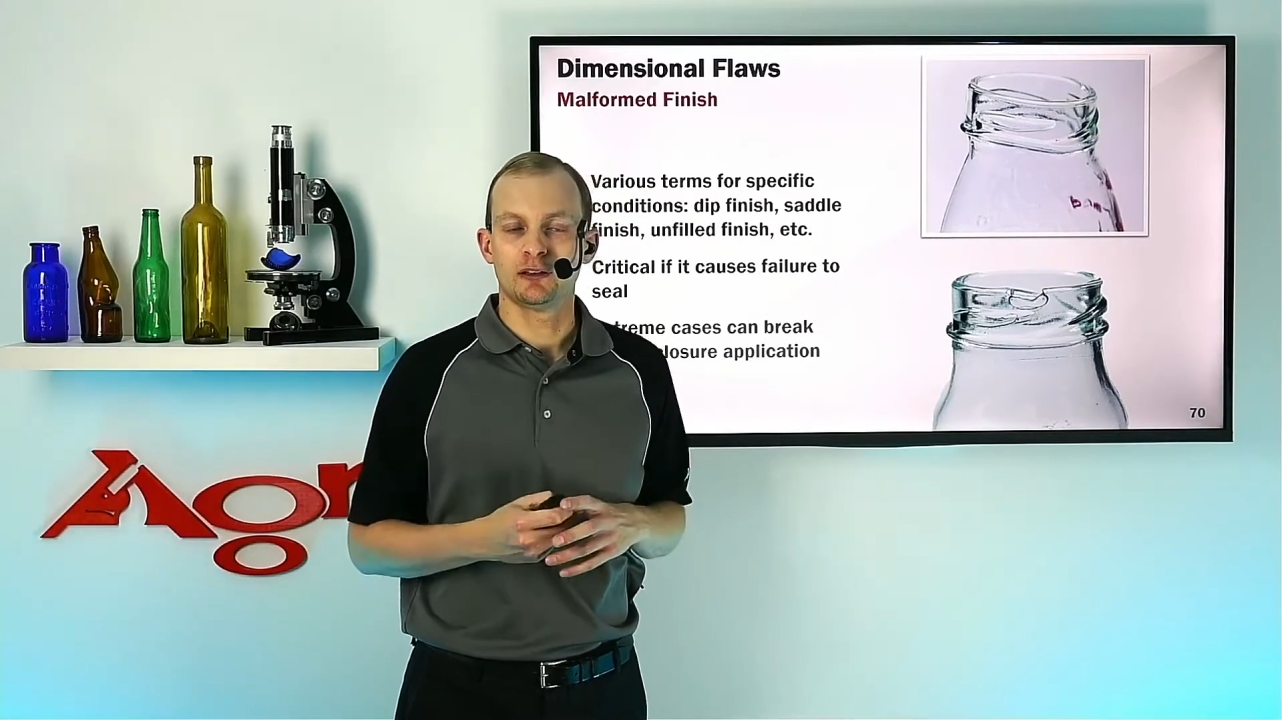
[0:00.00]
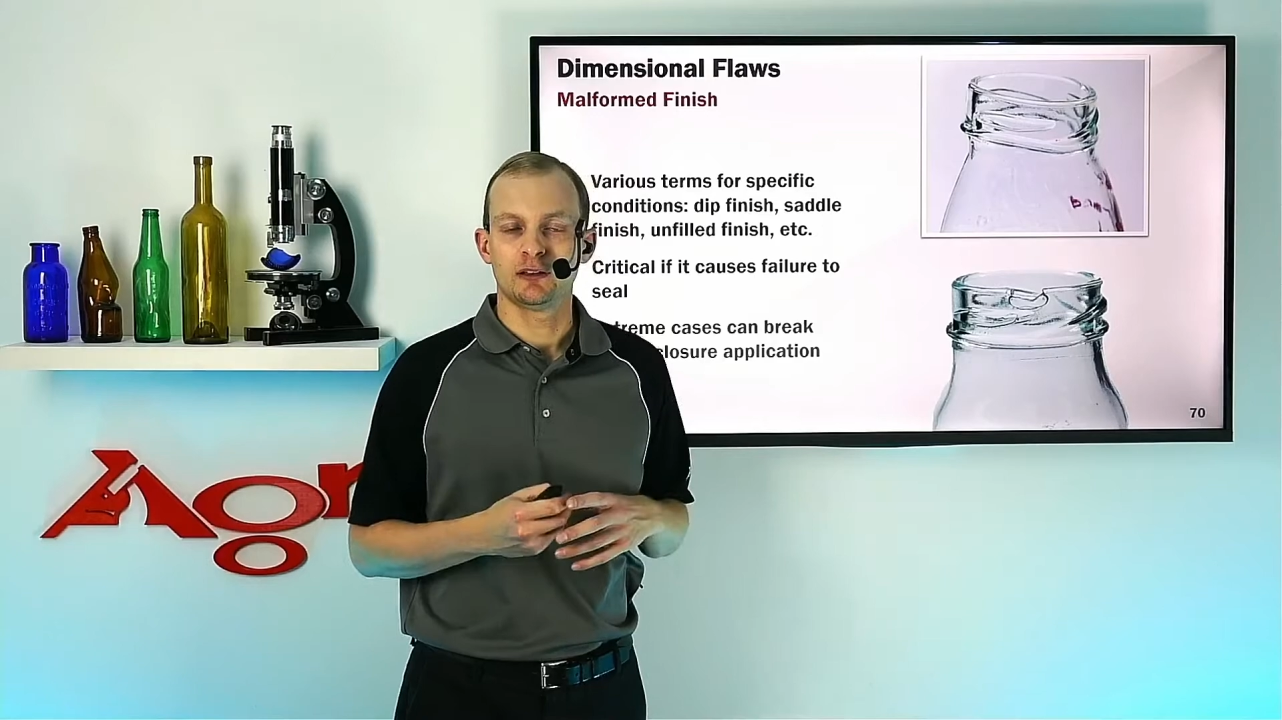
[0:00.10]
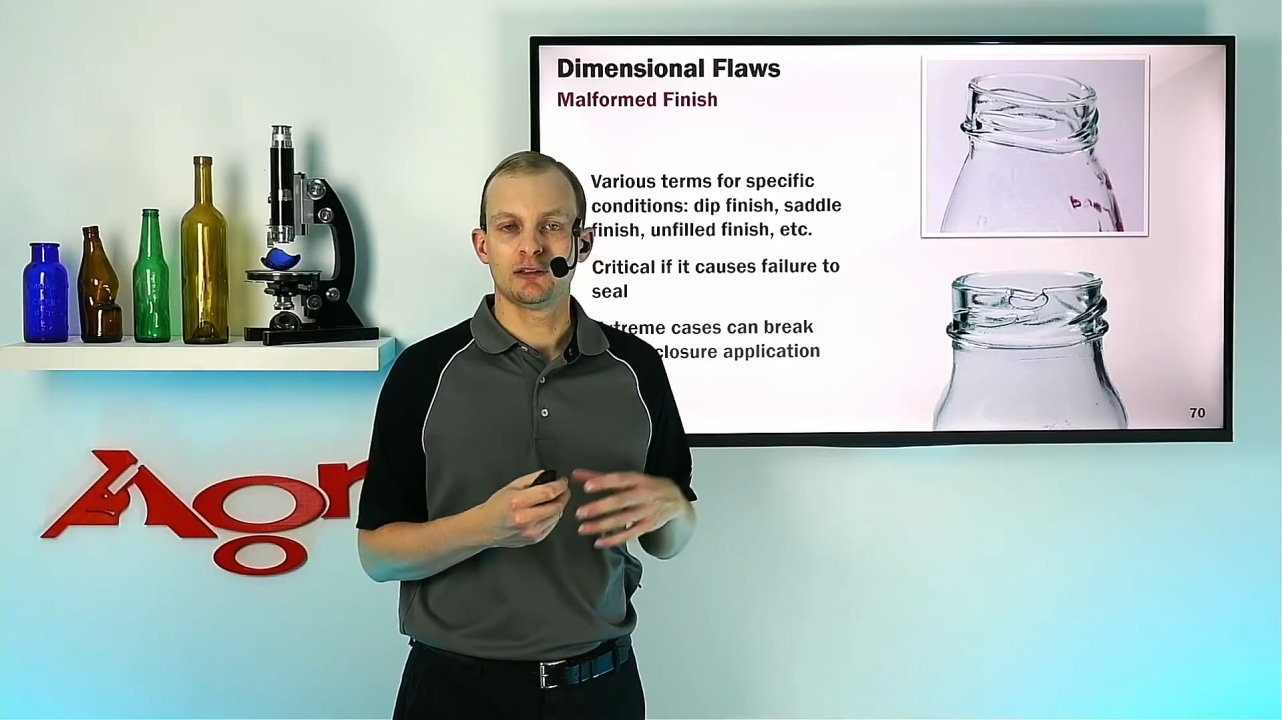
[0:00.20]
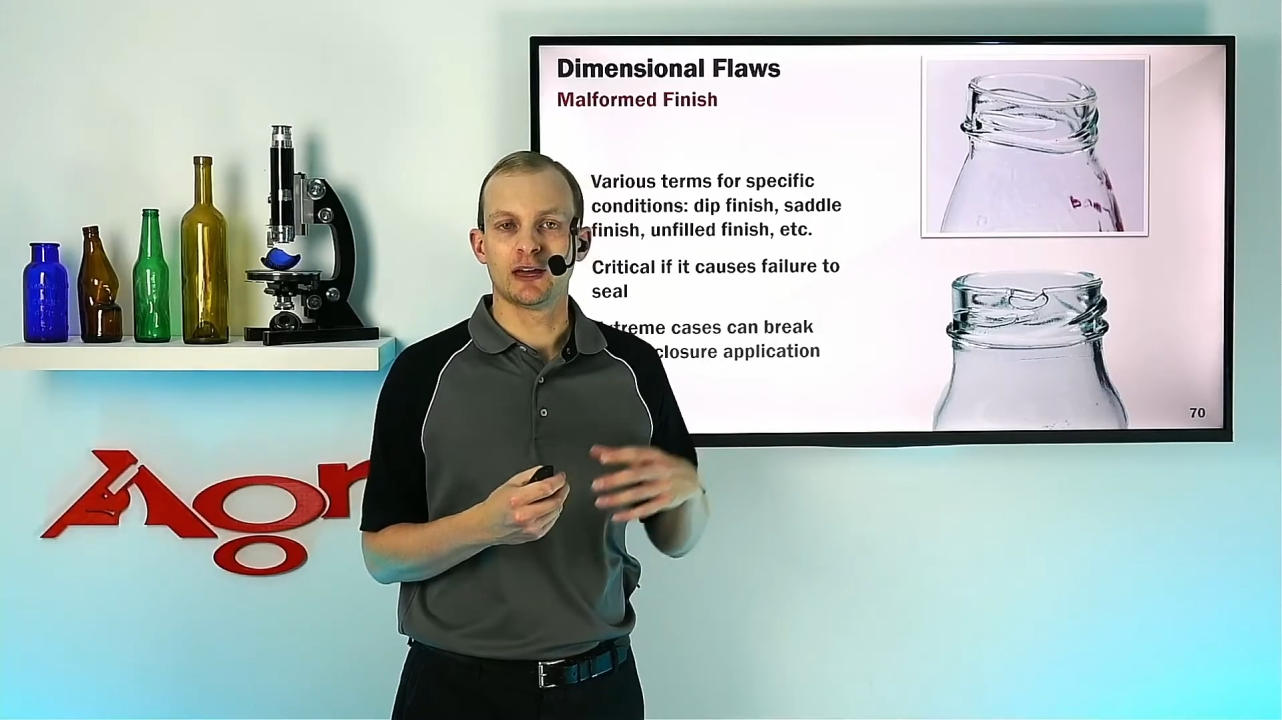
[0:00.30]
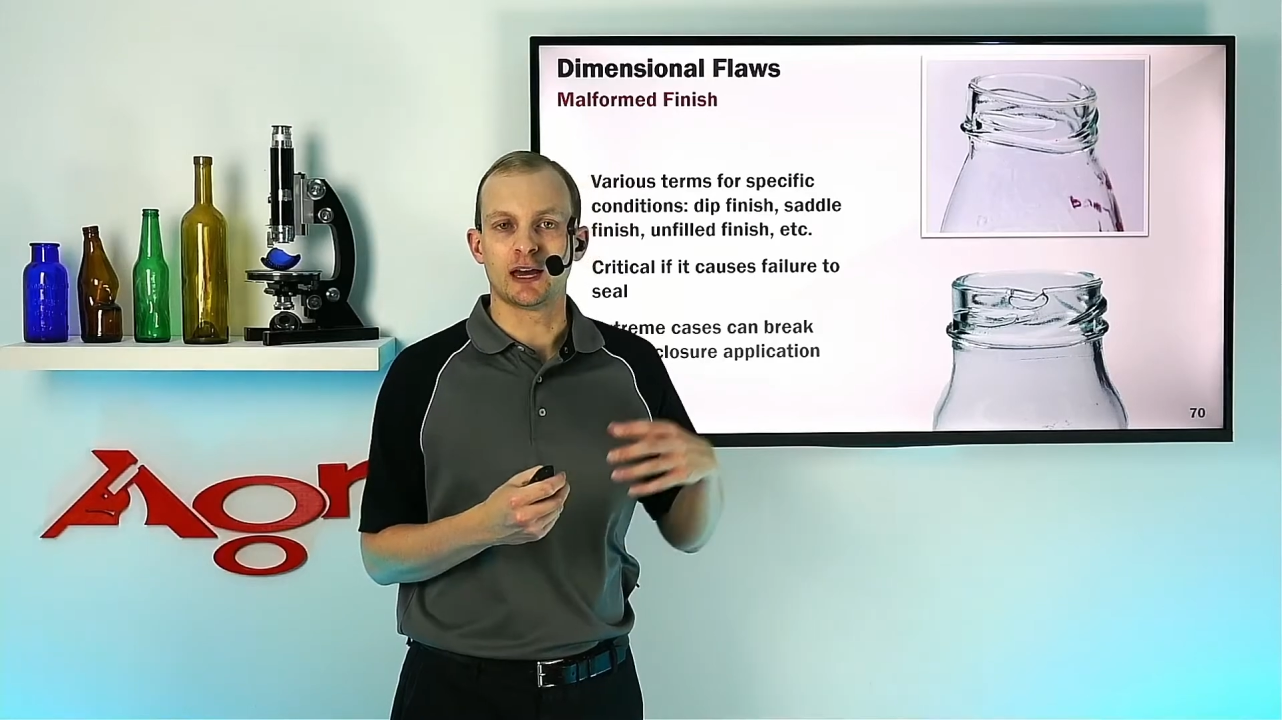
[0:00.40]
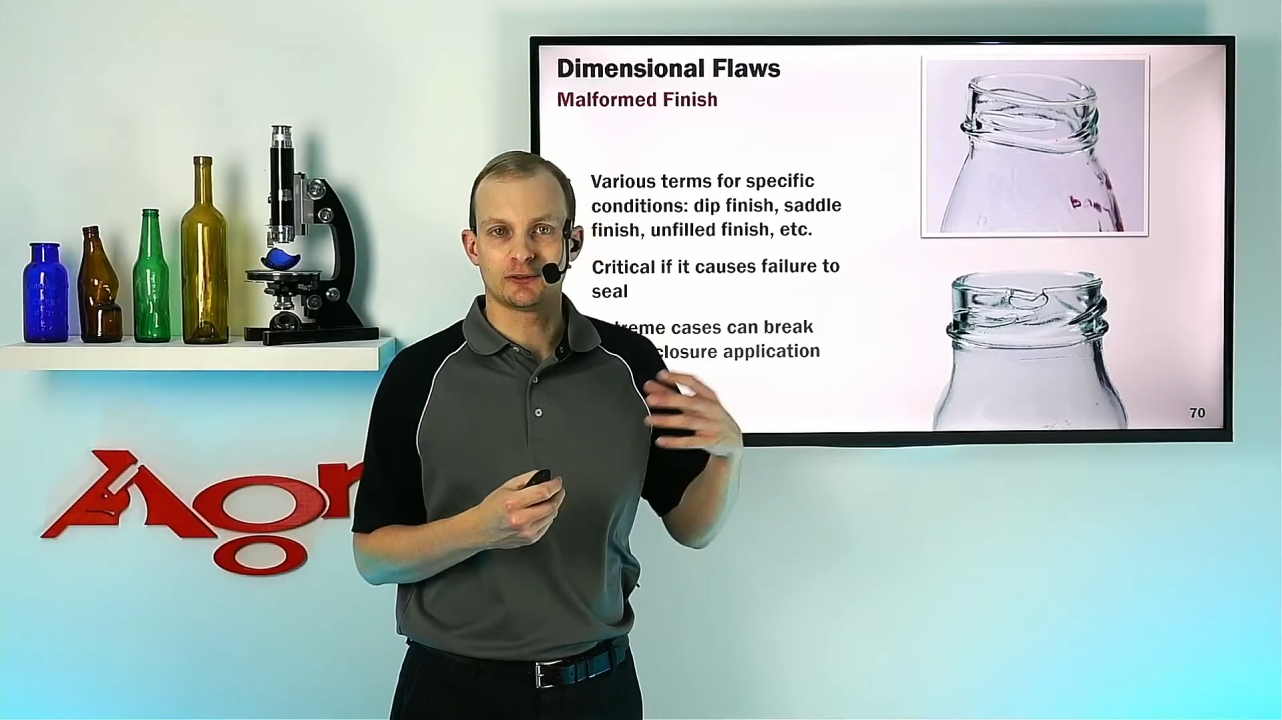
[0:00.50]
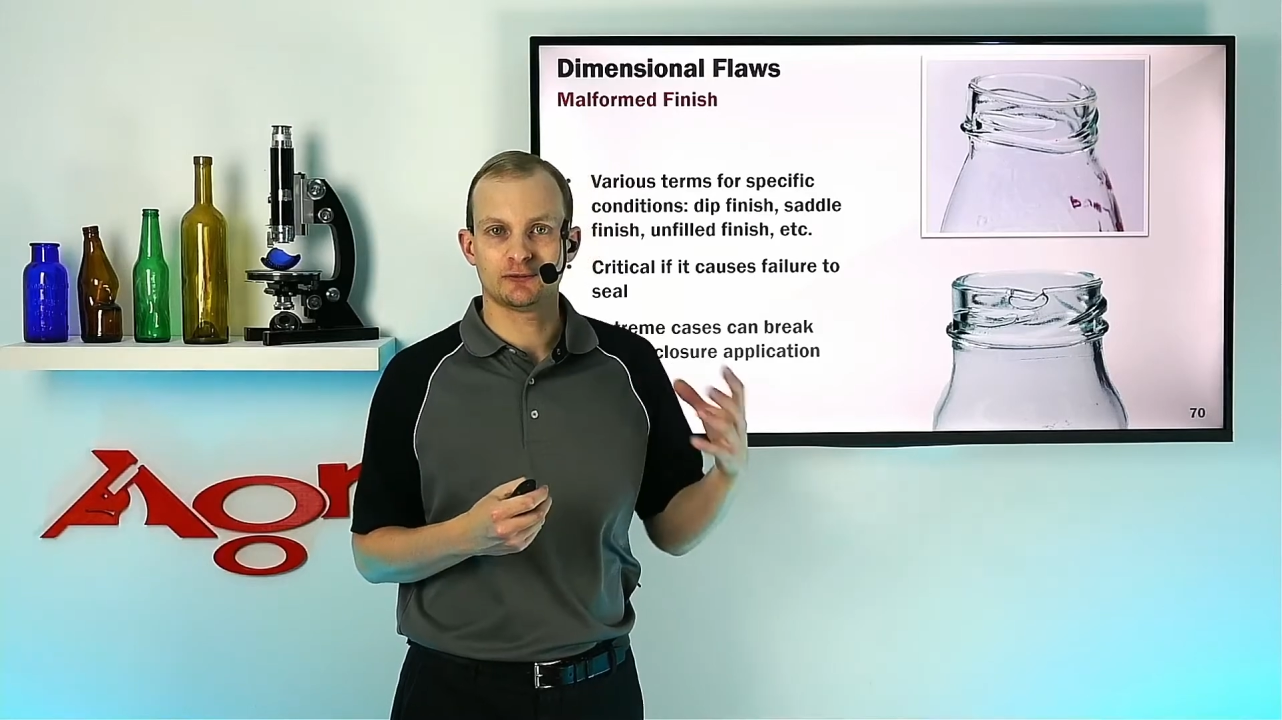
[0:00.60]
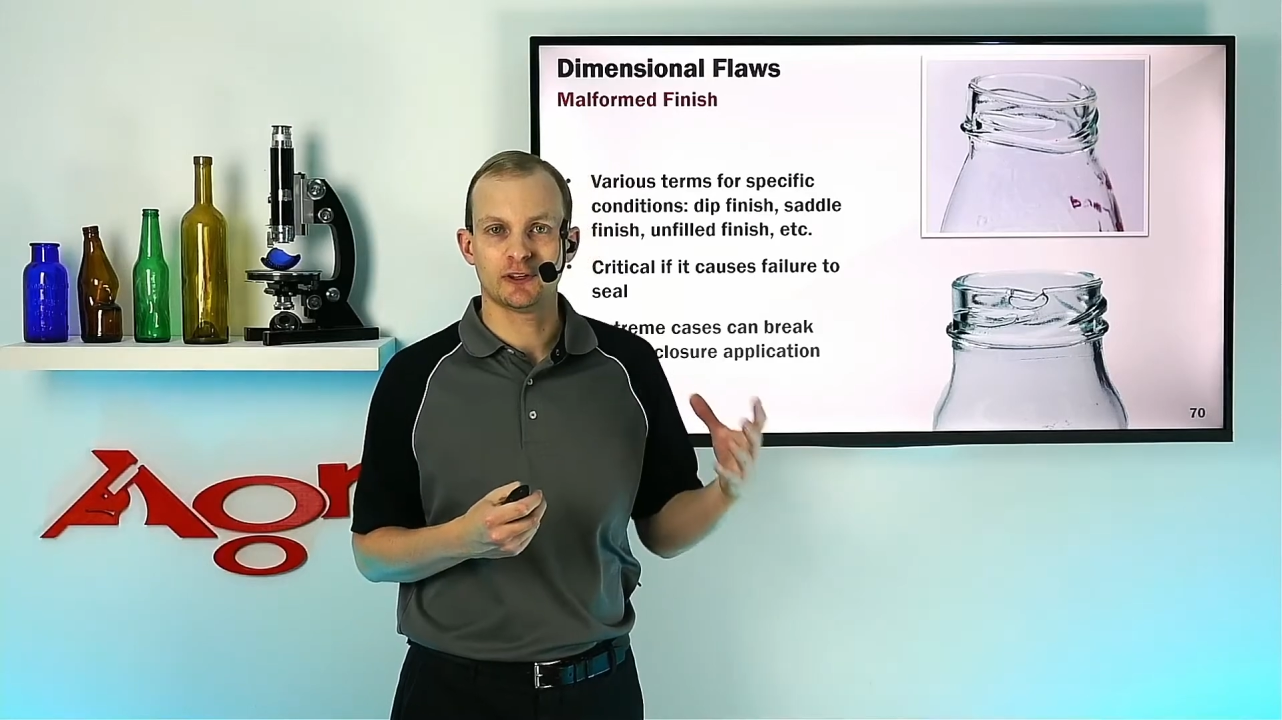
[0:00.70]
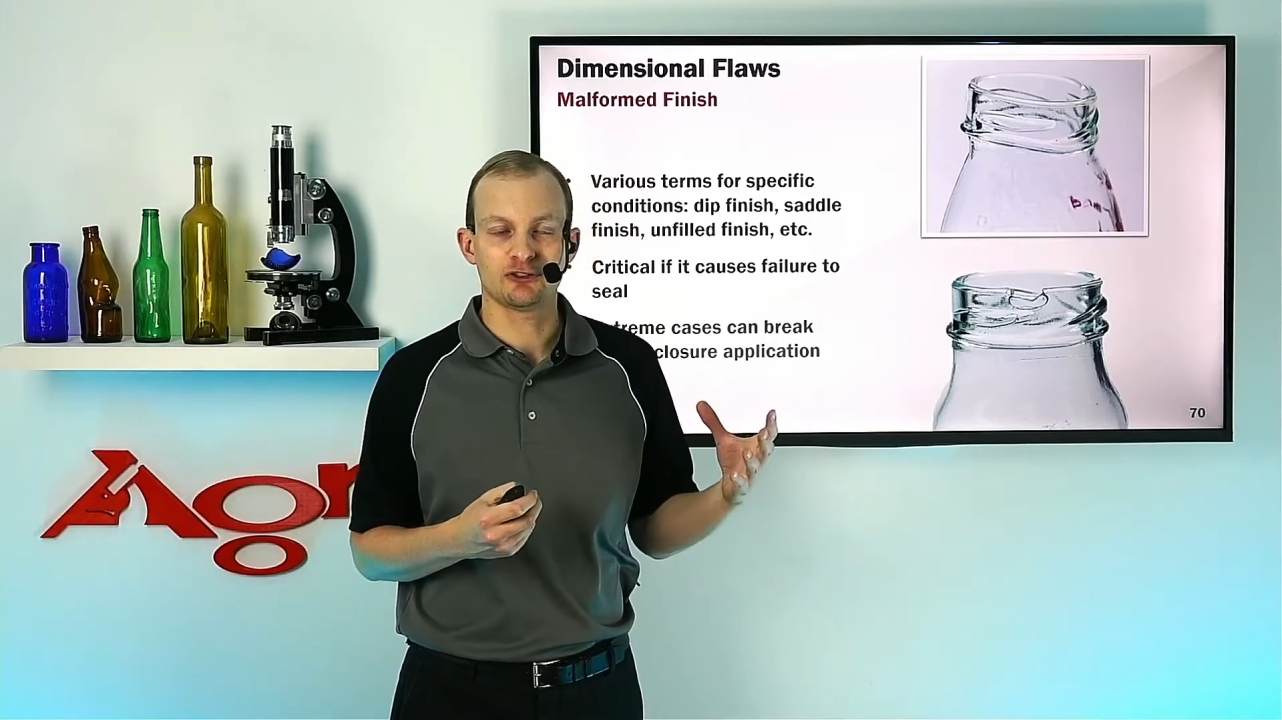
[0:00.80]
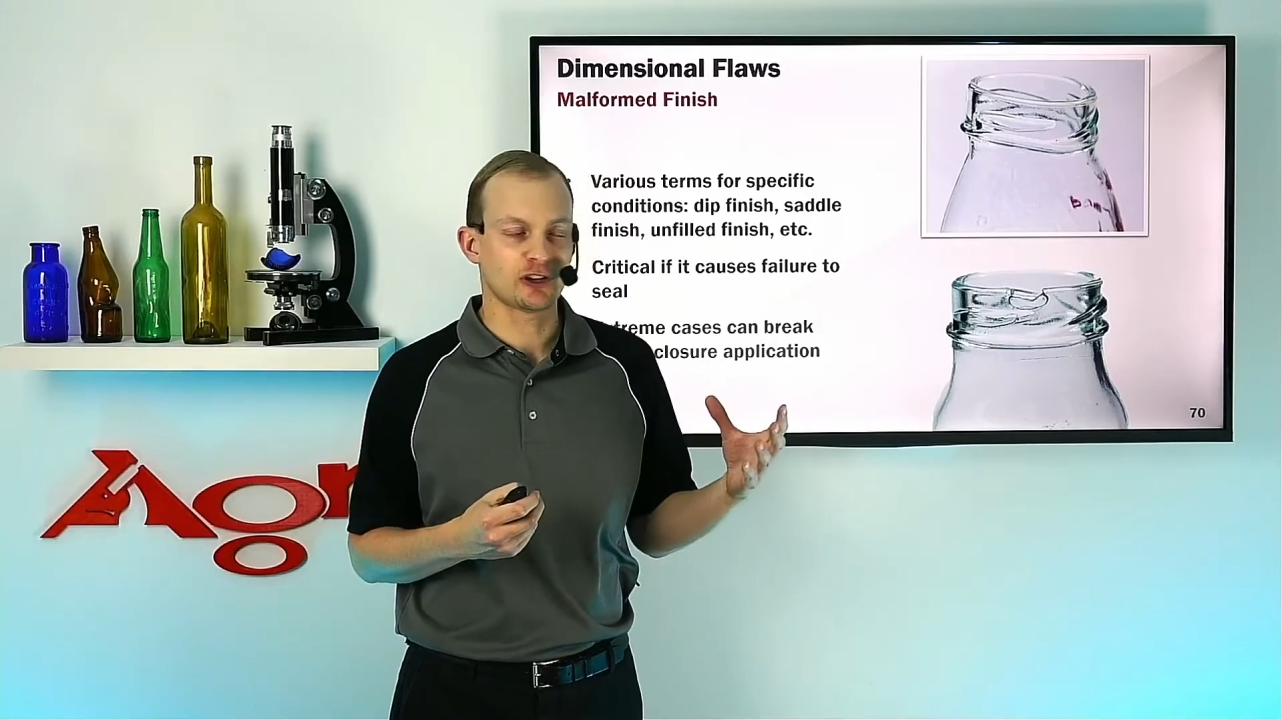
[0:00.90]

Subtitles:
that finish